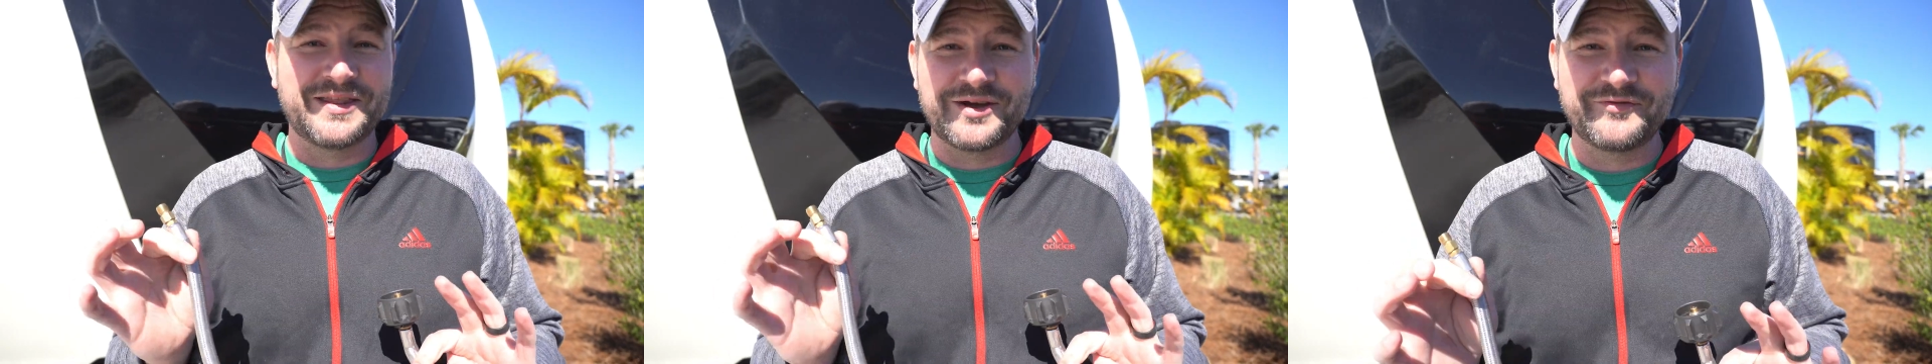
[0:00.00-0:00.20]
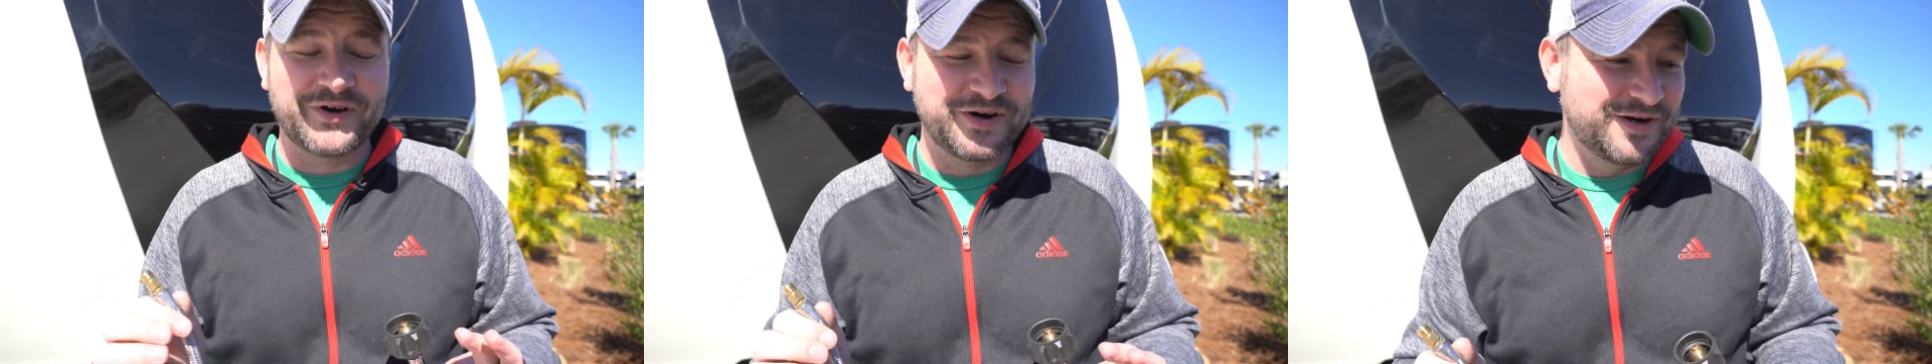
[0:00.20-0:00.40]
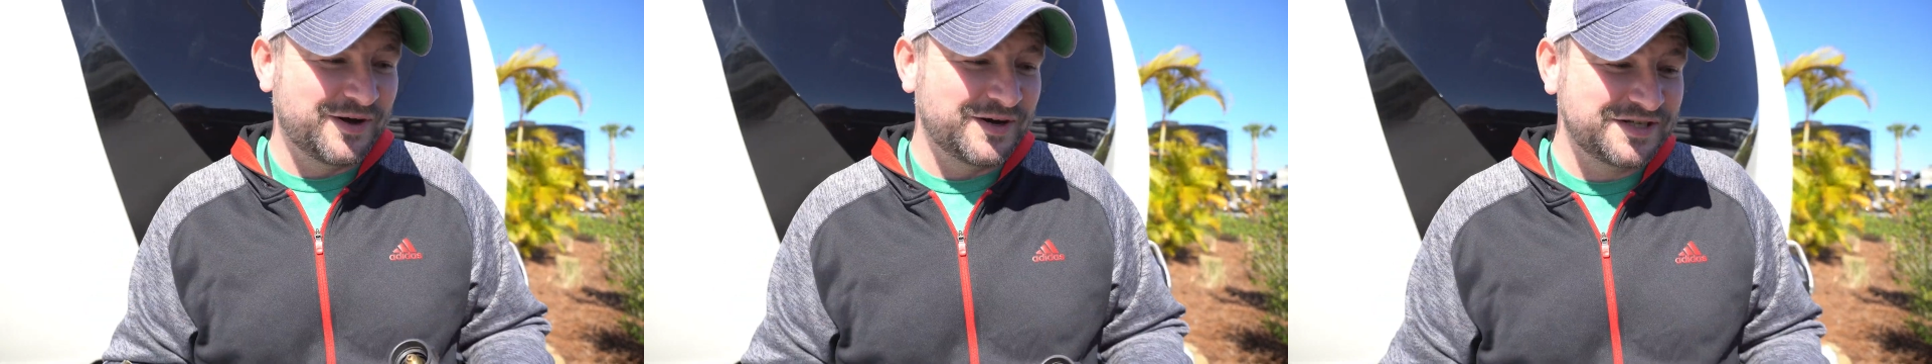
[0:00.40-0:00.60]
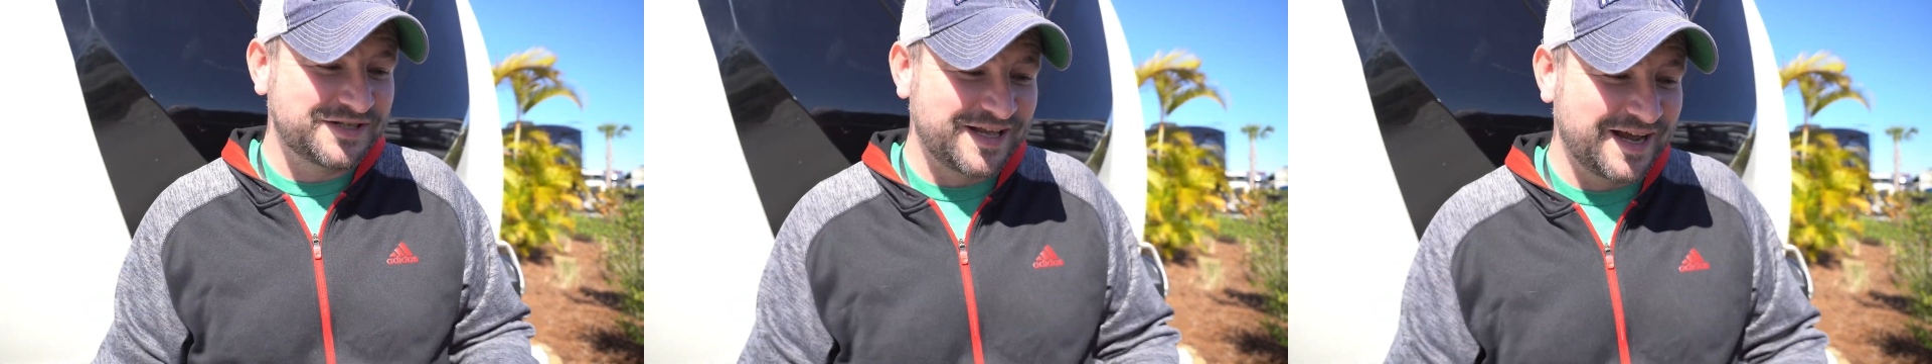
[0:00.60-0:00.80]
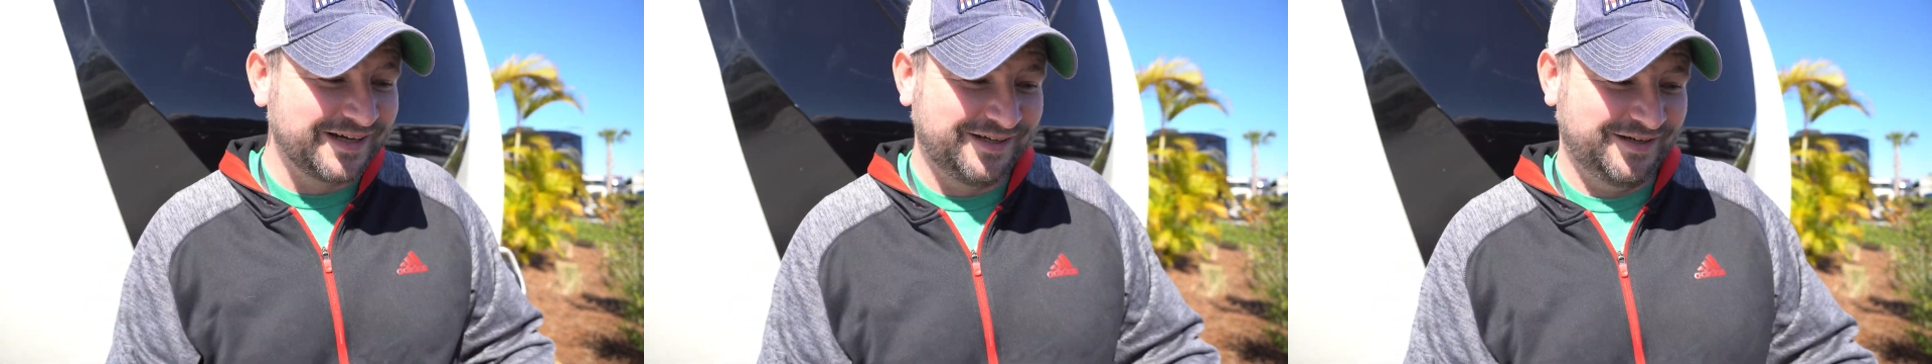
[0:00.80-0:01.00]
were very nice,
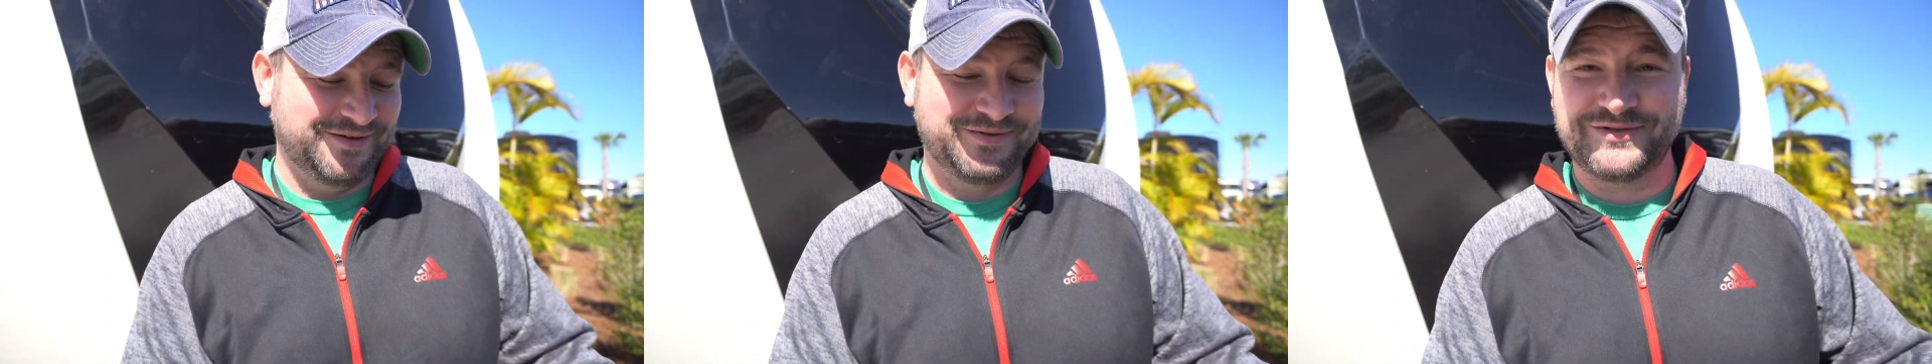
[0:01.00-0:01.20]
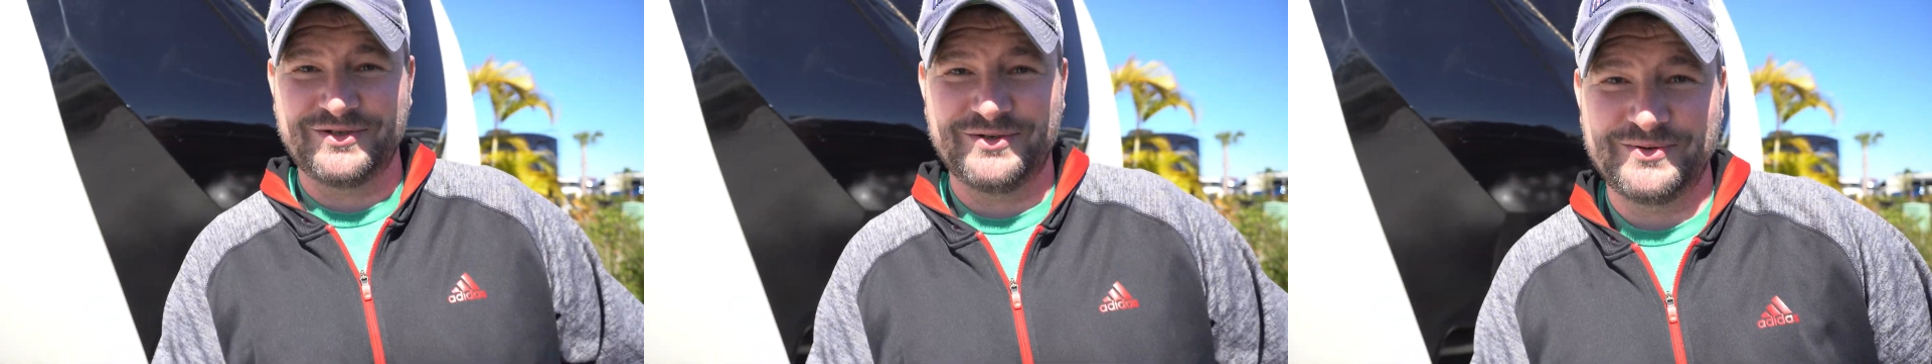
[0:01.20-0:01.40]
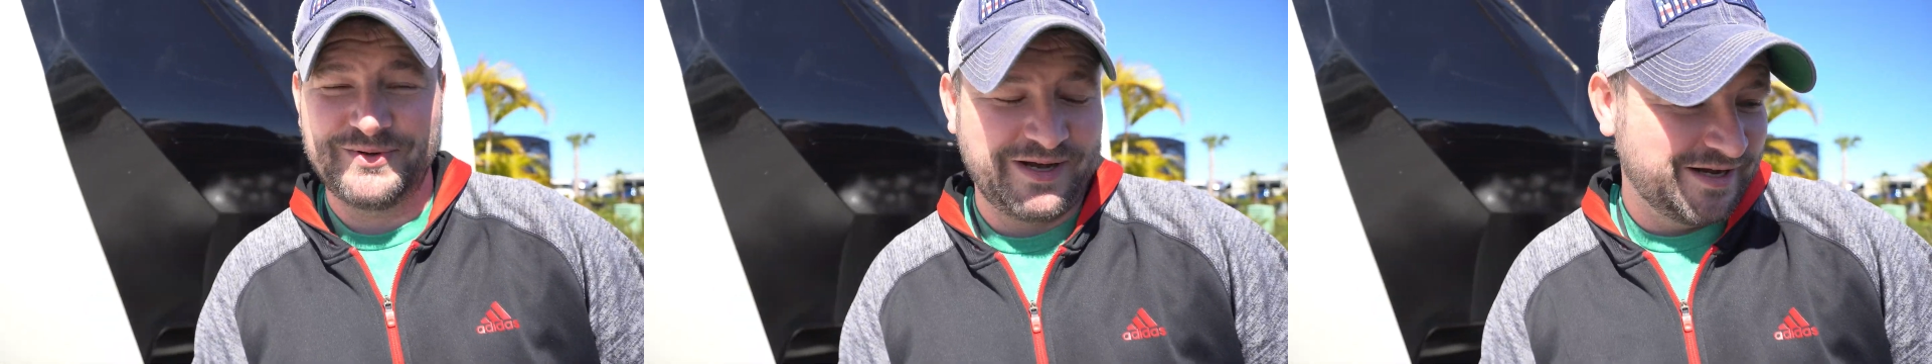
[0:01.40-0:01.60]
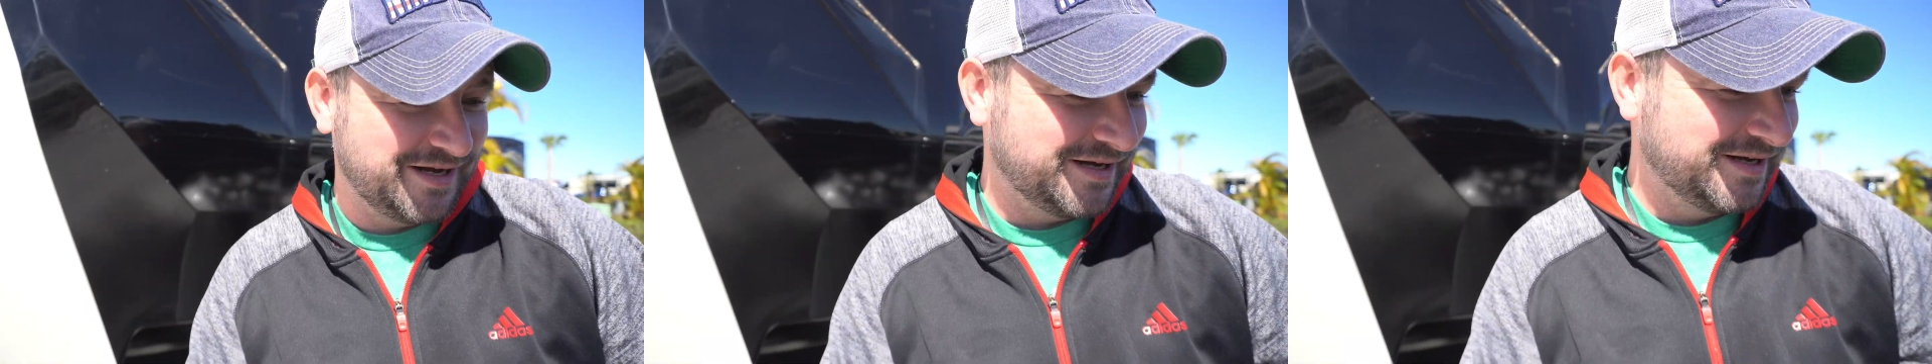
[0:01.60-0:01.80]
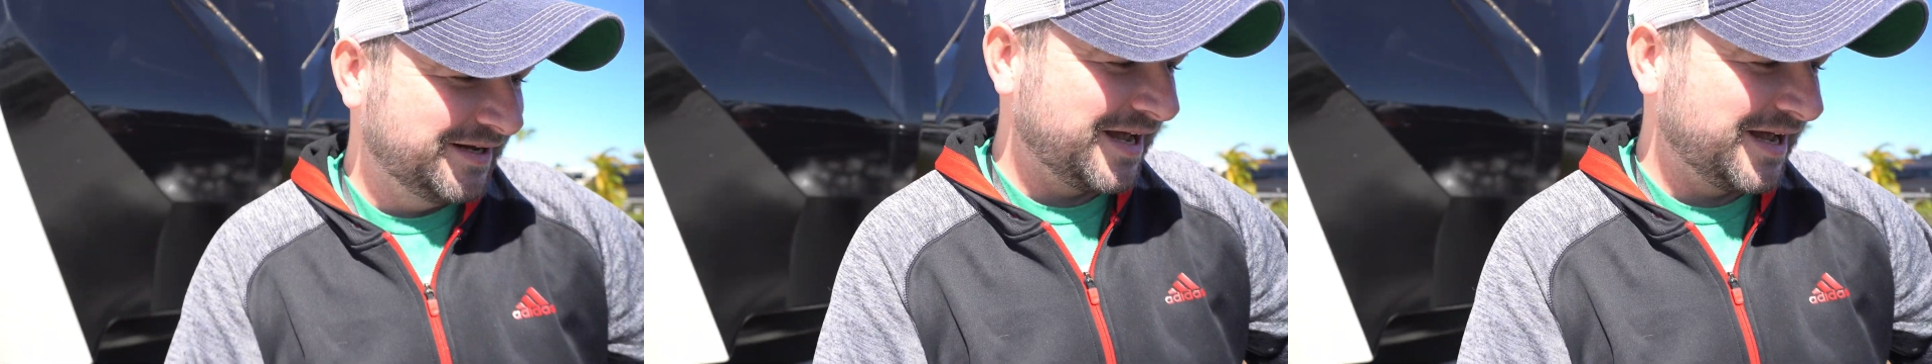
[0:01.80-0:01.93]
thank you to,